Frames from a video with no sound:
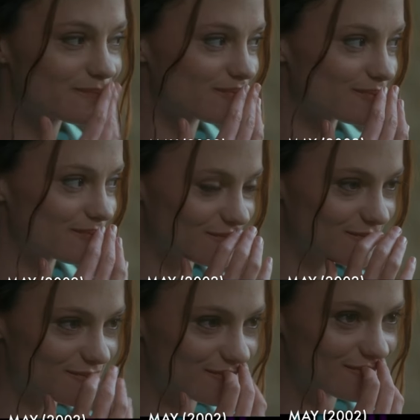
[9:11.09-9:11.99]
May
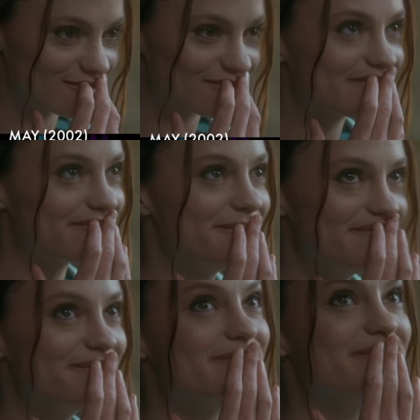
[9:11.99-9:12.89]
is an
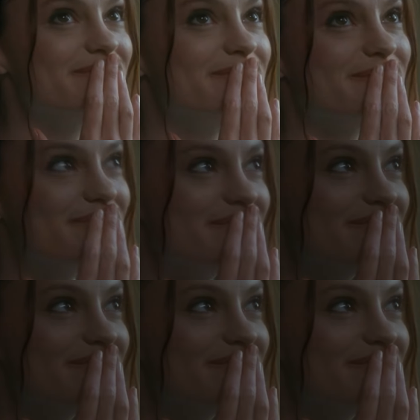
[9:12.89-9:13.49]
absolute must